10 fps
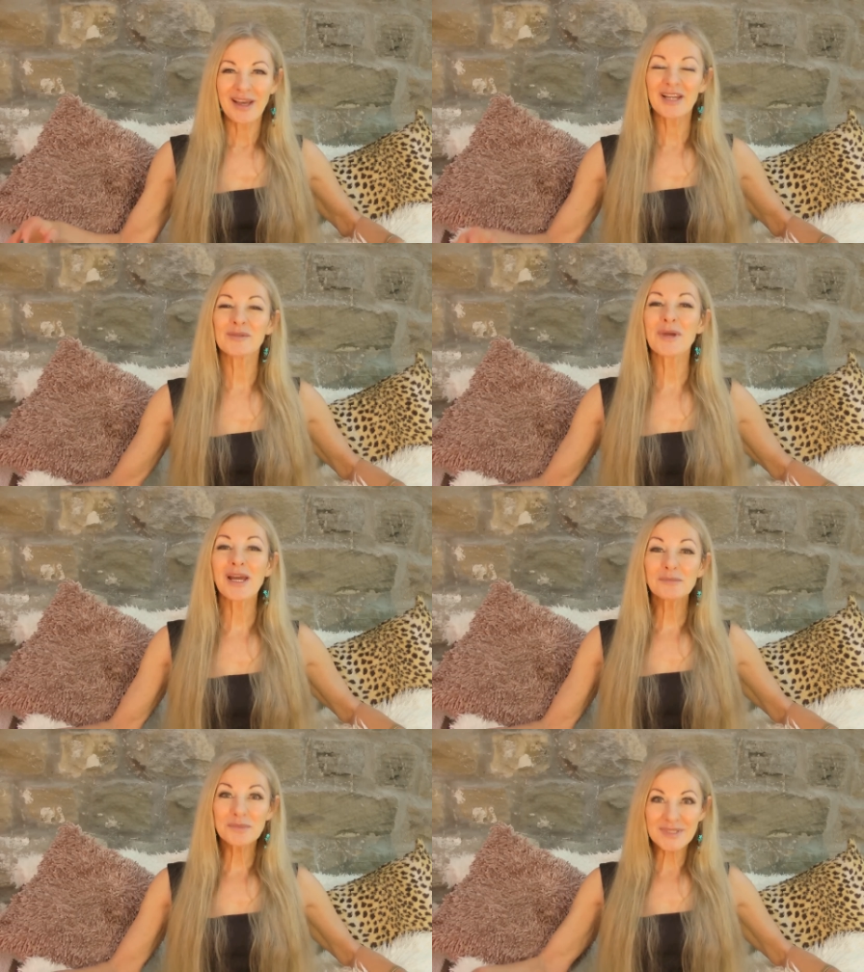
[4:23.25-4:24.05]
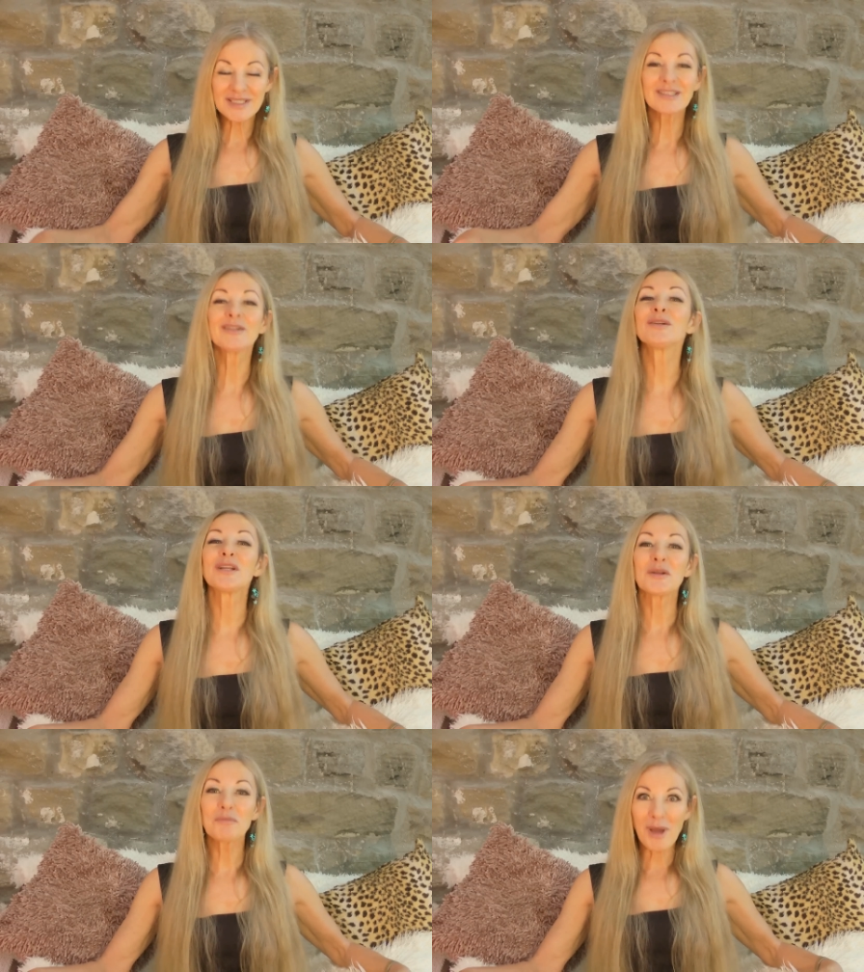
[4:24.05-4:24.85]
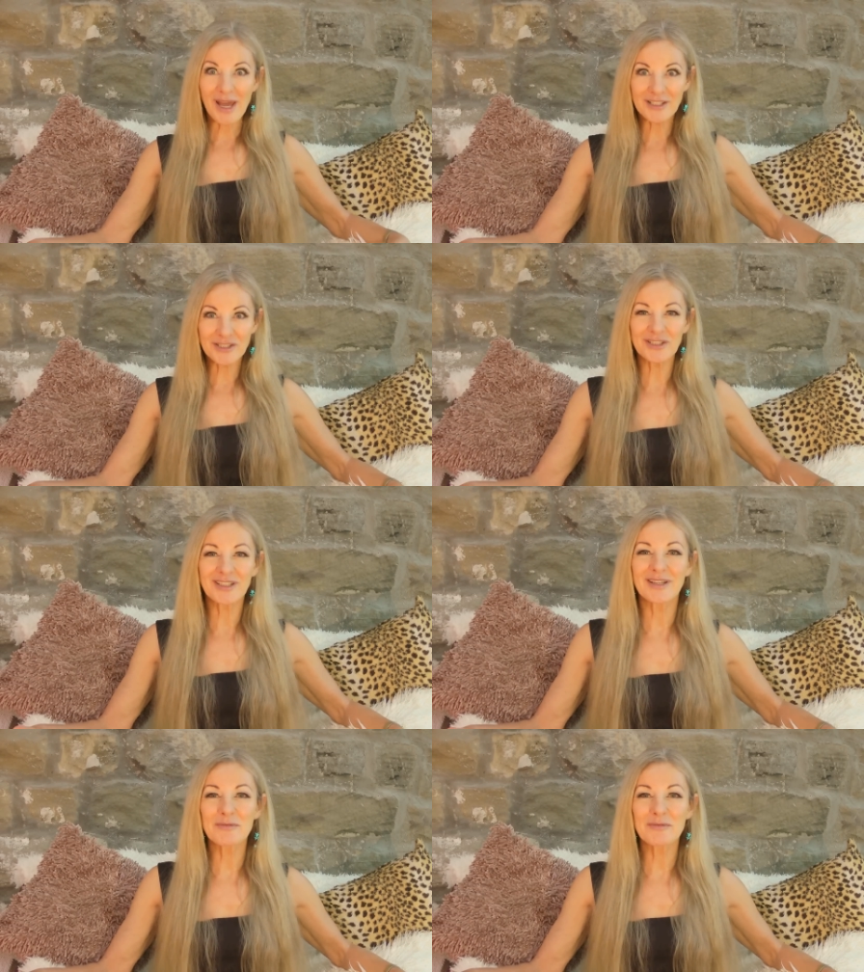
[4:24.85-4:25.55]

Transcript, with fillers: I'm absolutely passionate